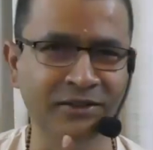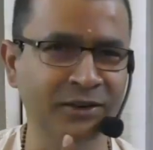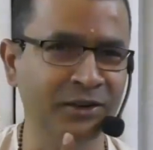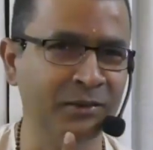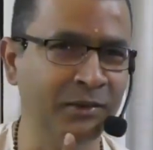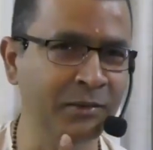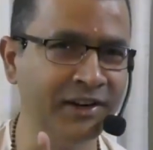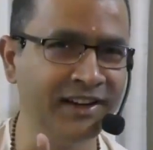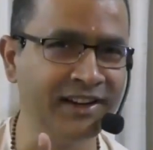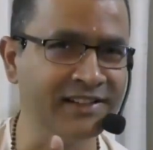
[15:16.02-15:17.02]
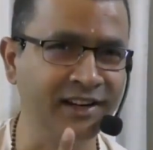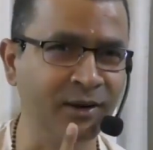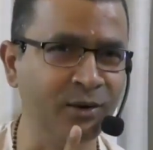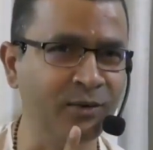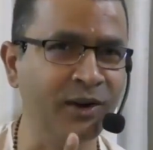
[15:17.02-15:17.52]
The moment he gets a
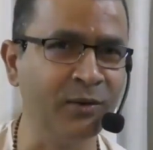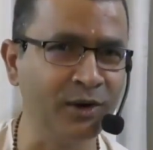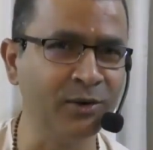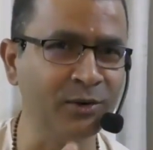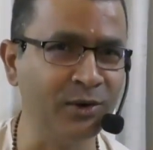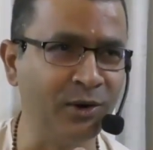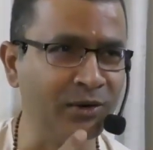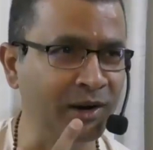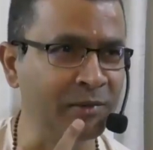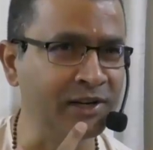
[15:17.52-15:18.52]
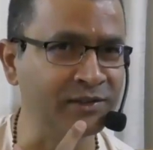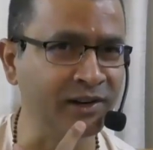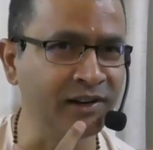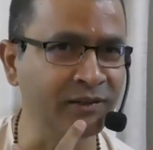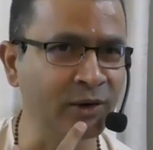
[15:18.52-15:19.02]
doubt, what to do?
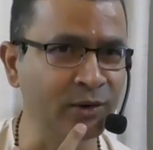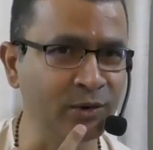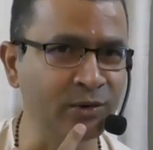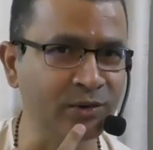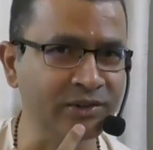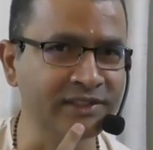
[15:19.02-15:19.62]
Rameshwara, what to do?